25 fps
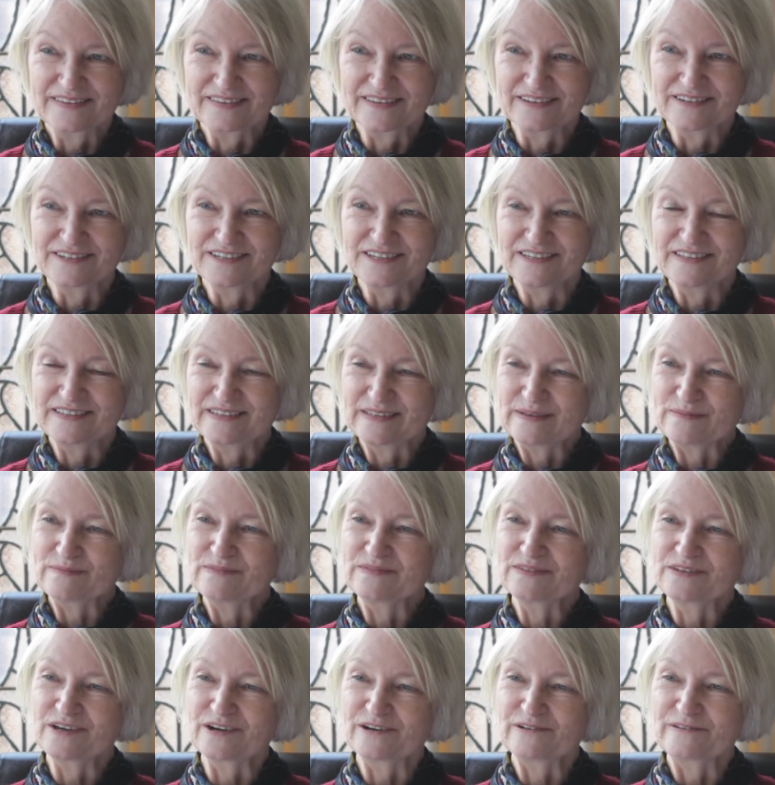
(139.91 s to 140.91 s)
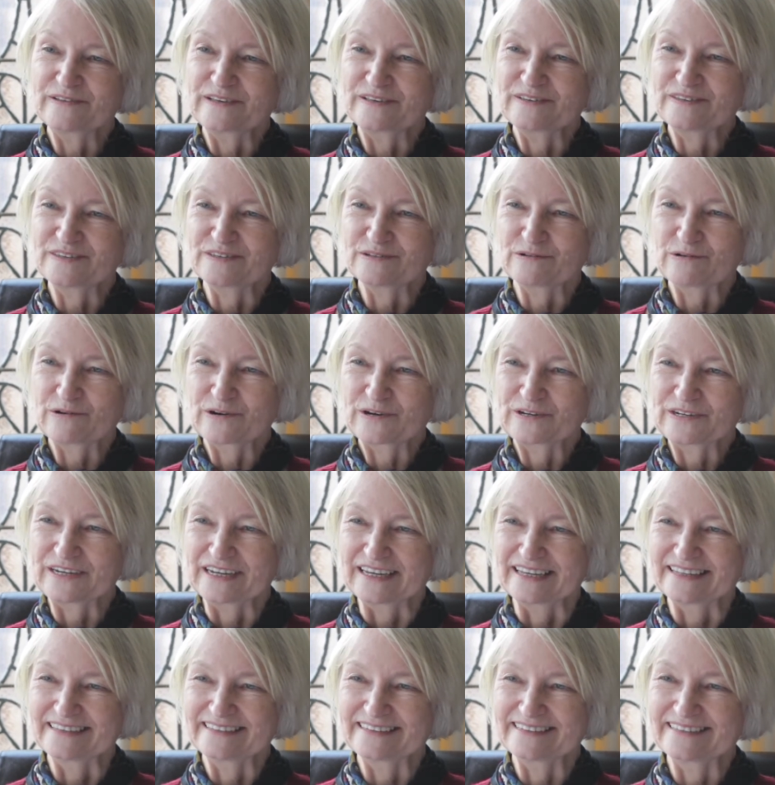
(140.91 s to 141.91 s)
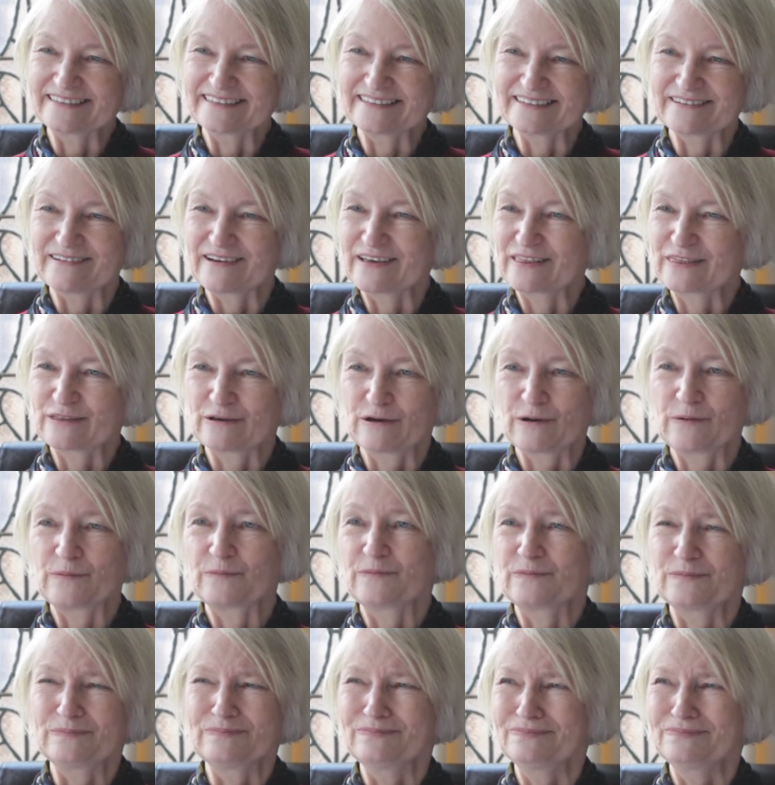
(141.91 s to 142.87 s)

so she seemed totally sorted. And so I thought,